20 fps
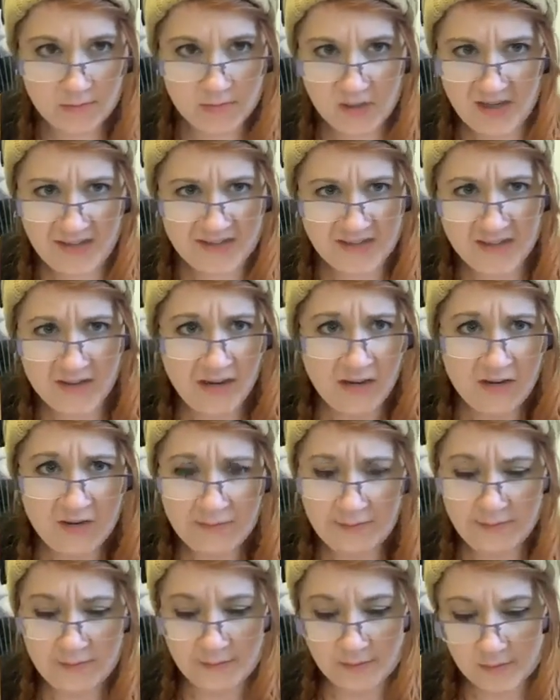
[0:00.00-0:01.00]
"I dunno."
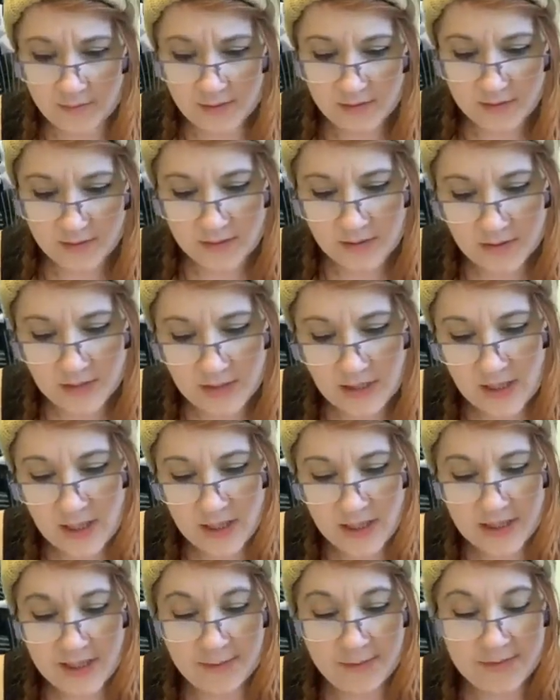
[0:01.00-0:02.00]

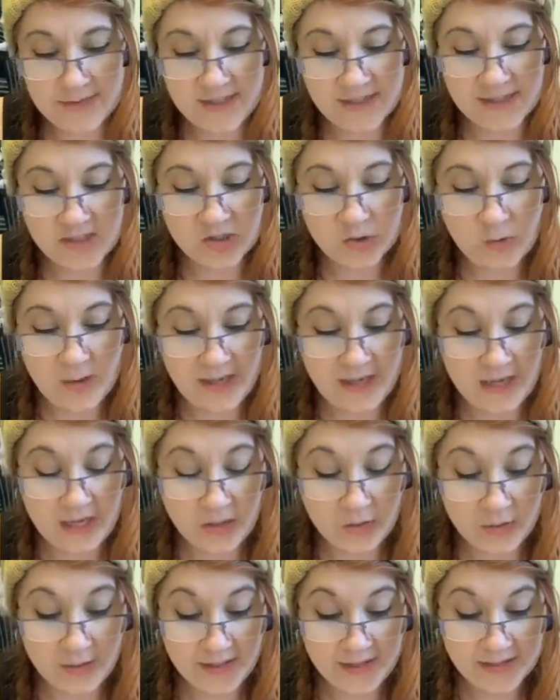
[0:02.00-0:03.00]
There was a squeaking
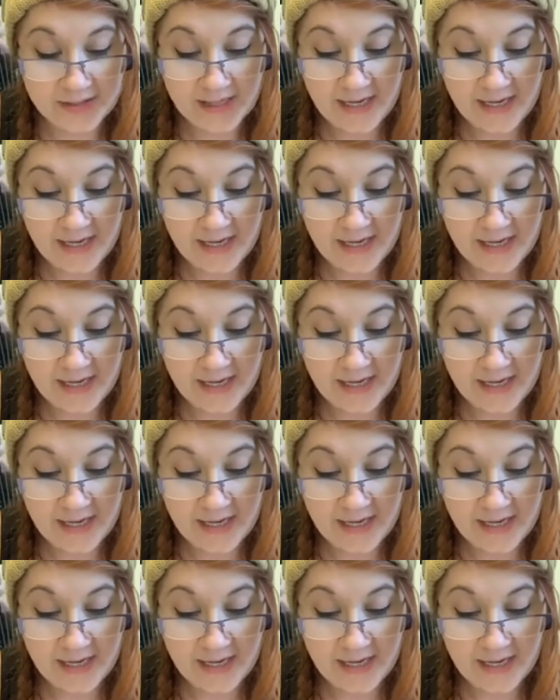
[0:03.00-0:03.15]
noise,